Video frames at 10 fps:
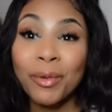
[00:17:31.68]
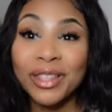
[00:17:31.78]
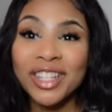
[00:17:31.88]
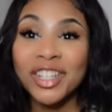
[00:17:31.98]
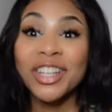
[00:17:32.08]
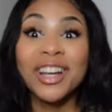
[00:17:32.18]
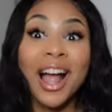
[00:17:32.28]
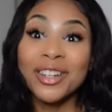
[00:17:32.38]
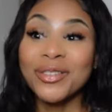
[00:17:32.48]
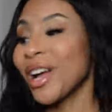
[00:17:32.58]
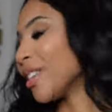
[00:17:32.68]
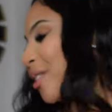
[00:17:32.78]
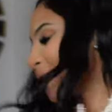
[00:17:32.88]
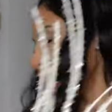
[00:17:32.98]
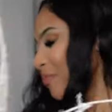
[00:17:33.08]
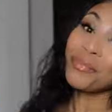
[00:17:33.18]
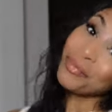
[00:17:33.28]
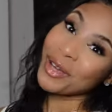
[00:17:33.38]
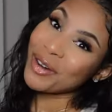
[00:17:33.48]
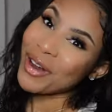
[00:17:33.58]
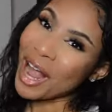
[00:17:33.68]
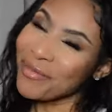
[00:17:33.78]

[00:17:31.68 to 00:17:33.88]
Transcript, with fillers: with this shit, I do not know. But okay.